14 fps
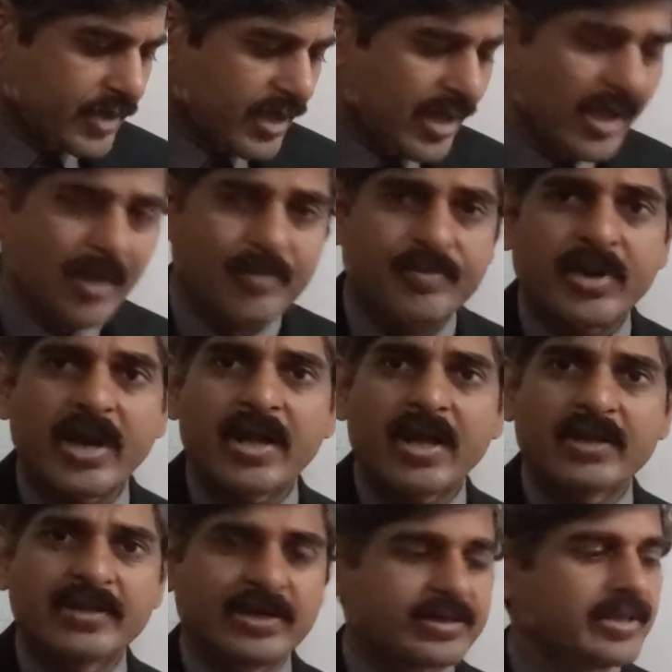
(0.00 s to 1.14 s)

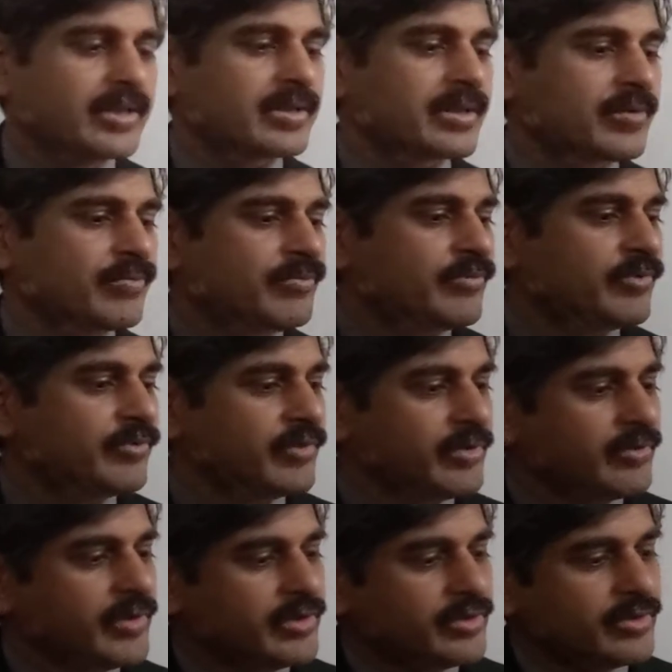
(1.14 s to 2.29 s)
Other thing,
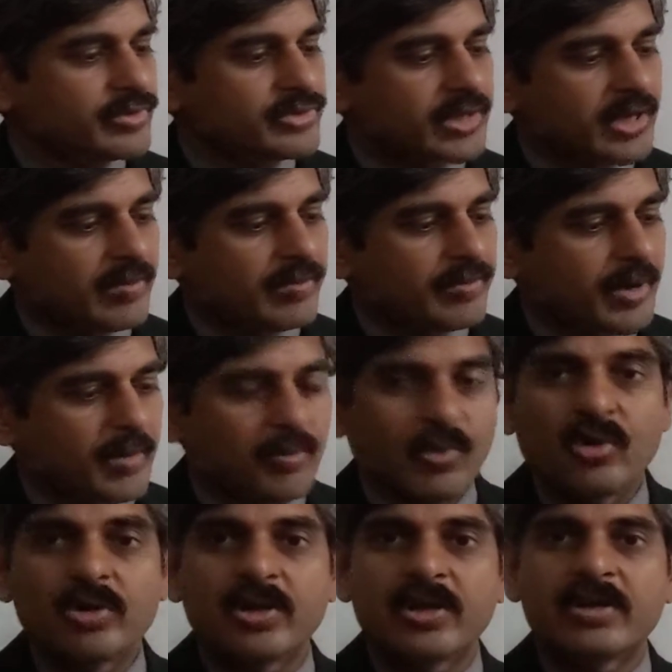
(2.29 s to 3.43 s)
we used a
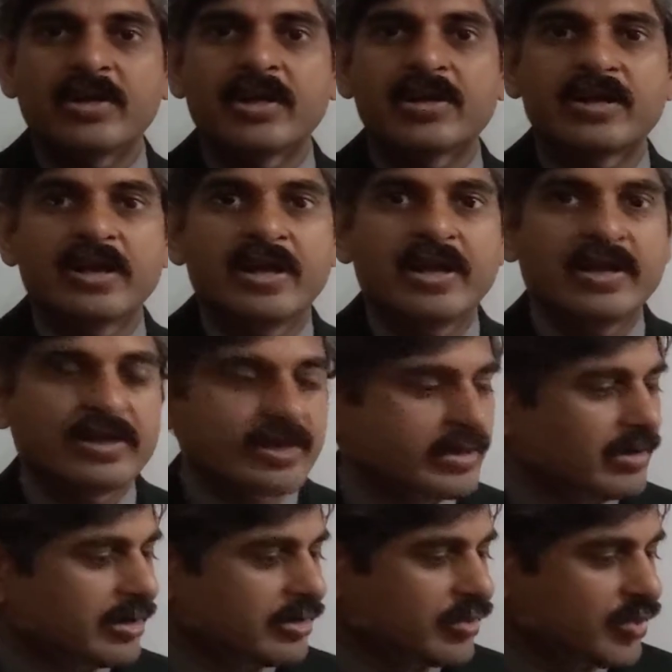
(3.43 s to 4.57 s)
motor that did
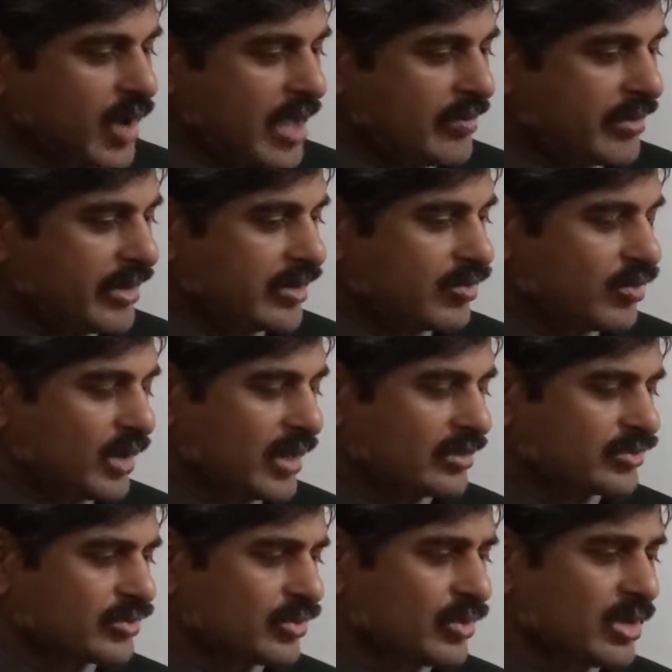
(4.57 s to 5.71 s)
not vibrate
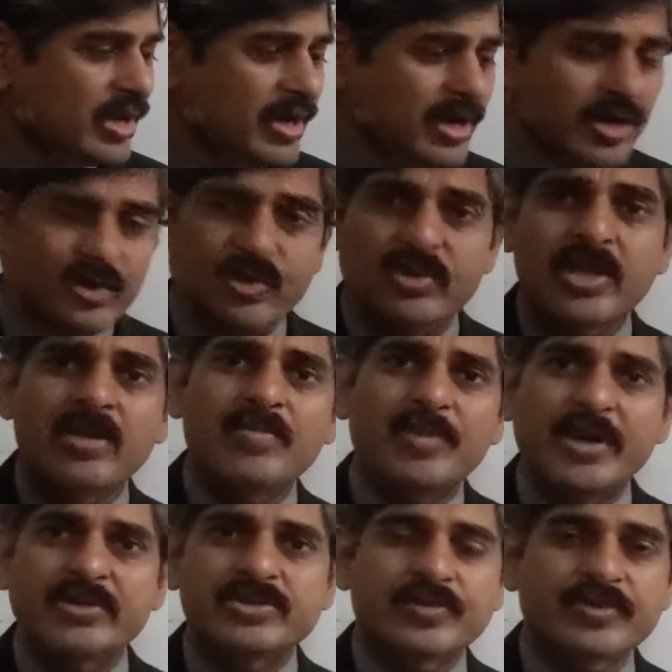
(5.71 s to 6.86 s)
well. So those are a
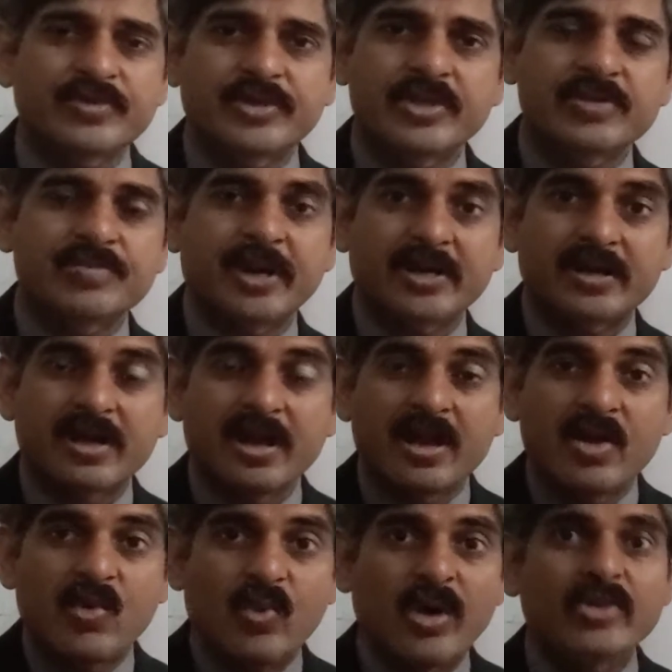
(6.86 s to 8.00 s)
bunch of the things. But
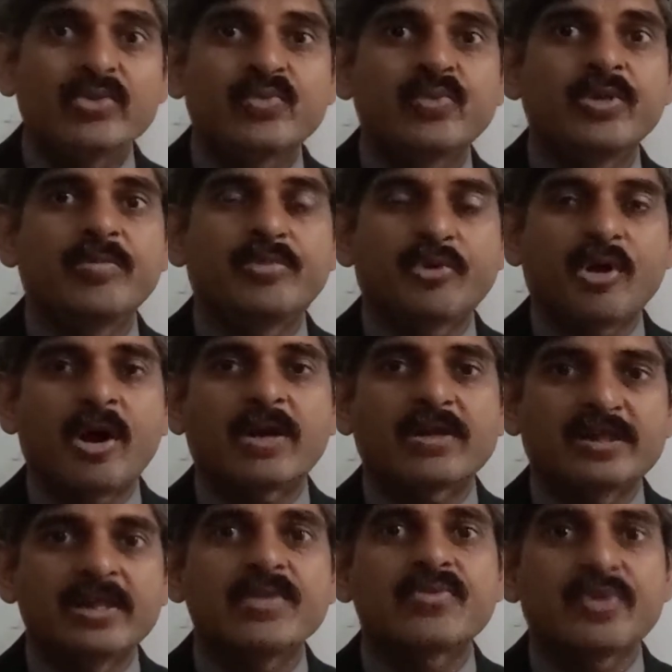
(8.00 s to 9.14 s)
once we
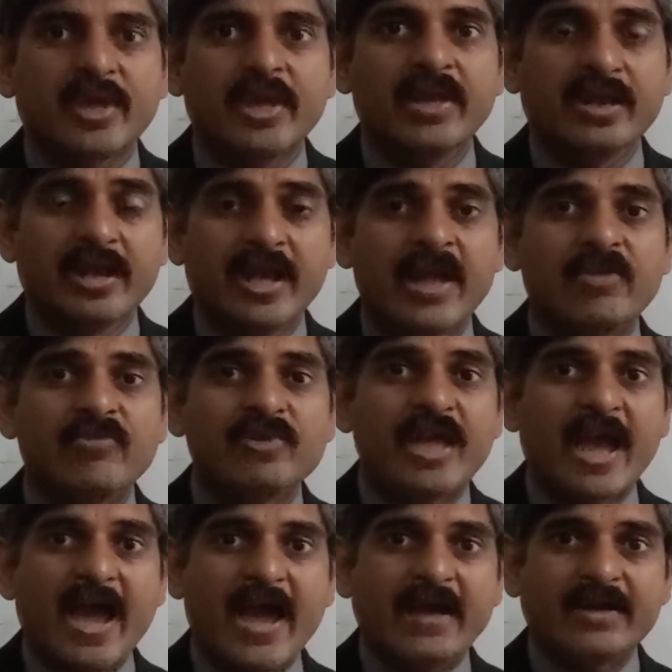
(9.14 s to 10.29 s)
brought this in and we
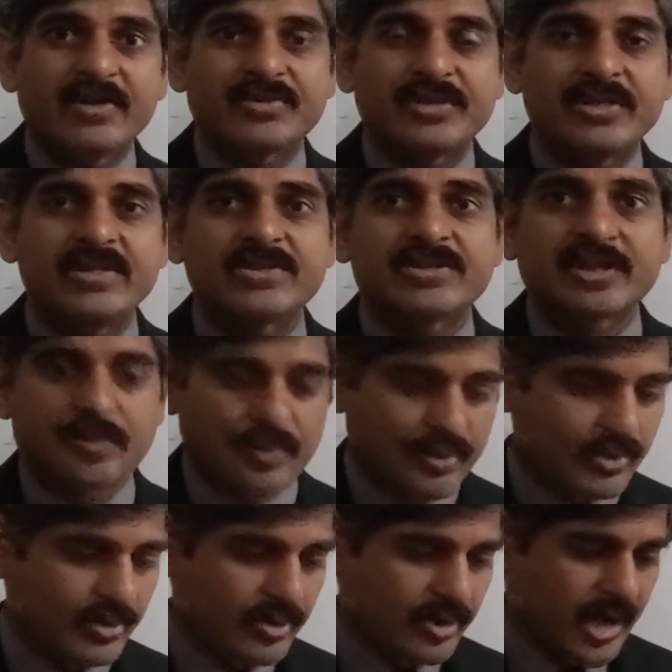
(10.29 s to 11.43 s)
had those initial
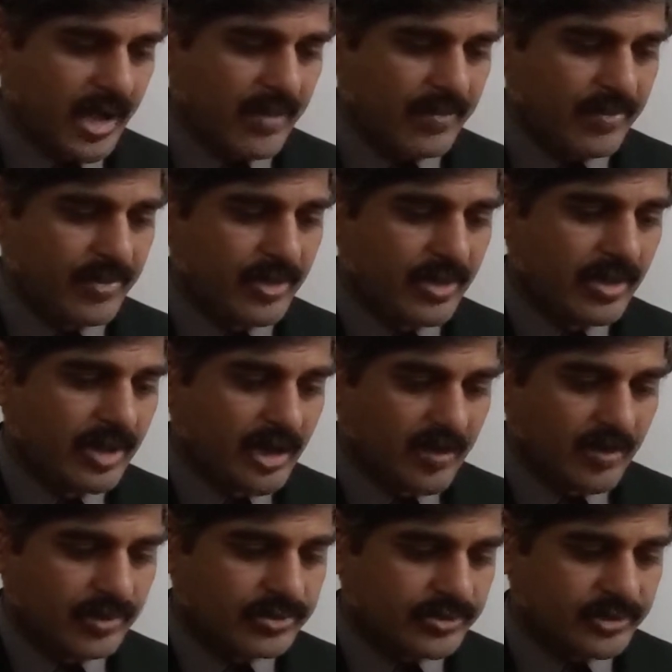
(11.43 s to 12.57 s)
prototype,
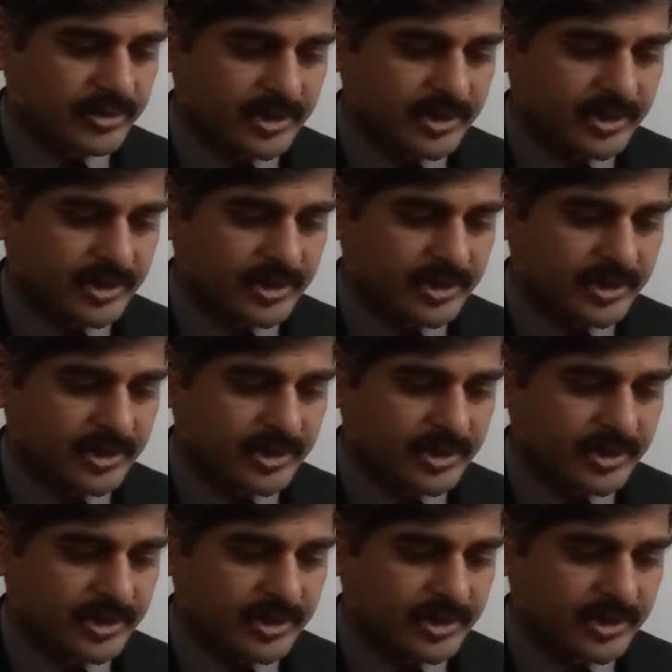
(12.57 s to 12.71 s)
most of the